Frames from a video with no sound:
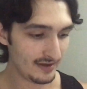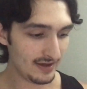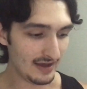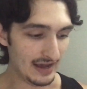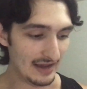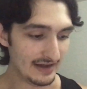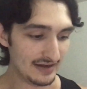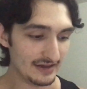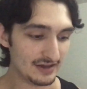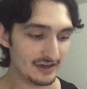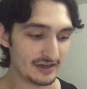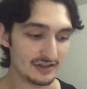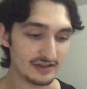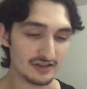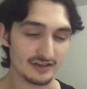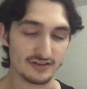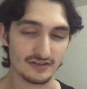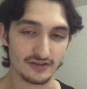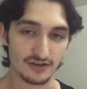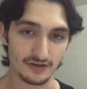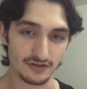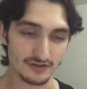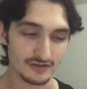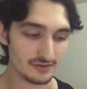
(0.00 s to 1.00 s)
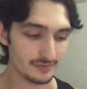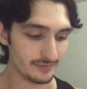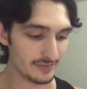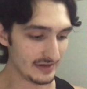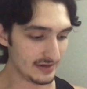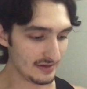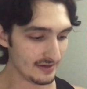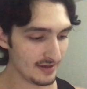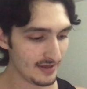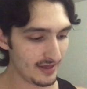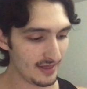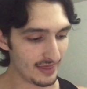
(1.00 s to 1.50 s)
and it concerns
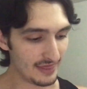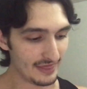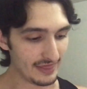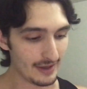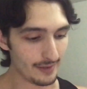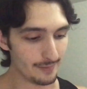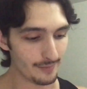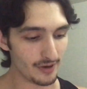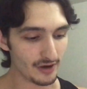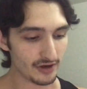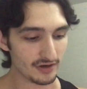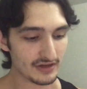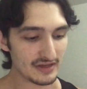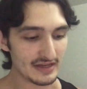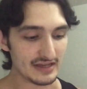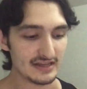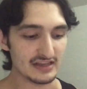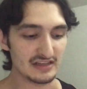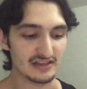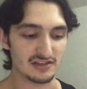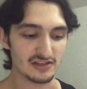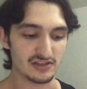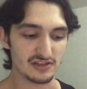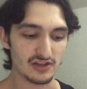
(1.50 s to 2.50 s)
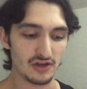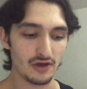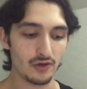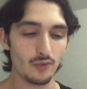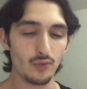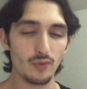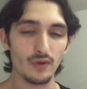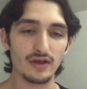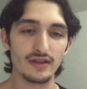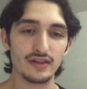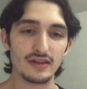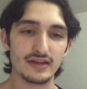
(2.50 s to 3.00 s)
me that Barke is so
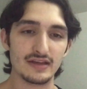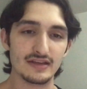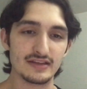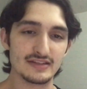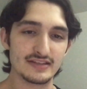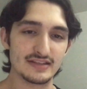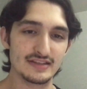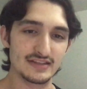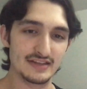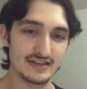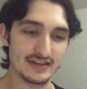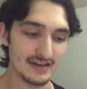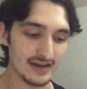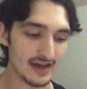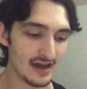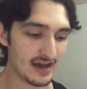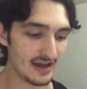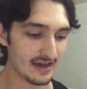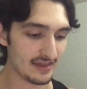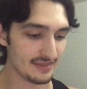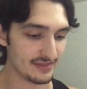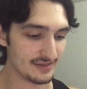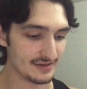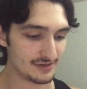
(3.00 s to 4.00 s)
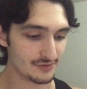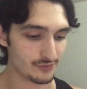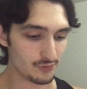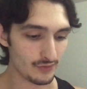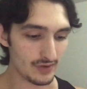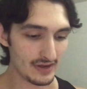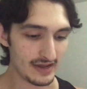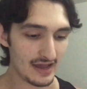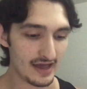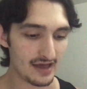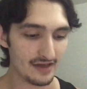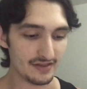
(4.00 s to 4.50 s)
willing to deny this
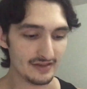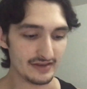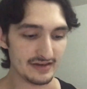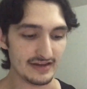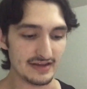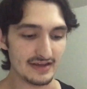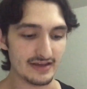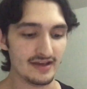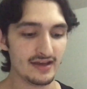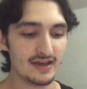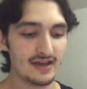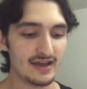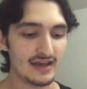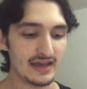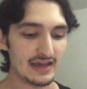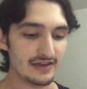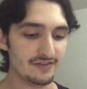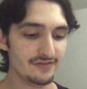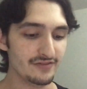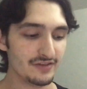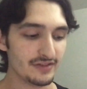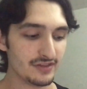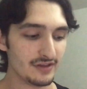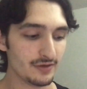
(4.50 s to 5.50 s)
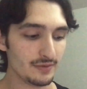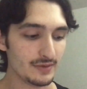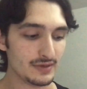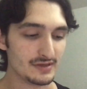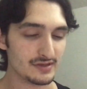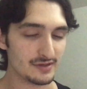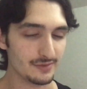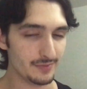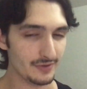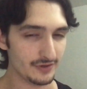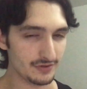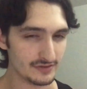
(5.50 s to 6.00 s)
reality even though
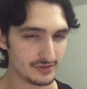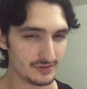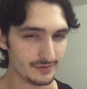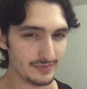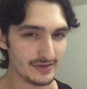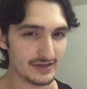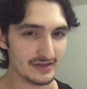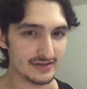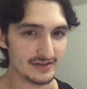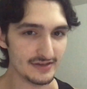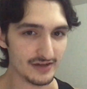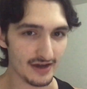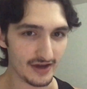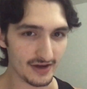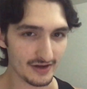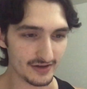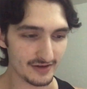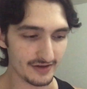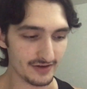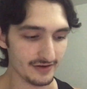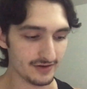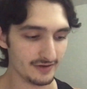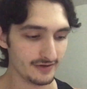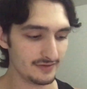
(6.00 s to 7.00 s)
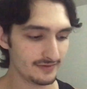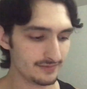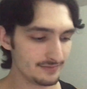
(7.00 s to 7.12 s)
he's supposed to be a doctor.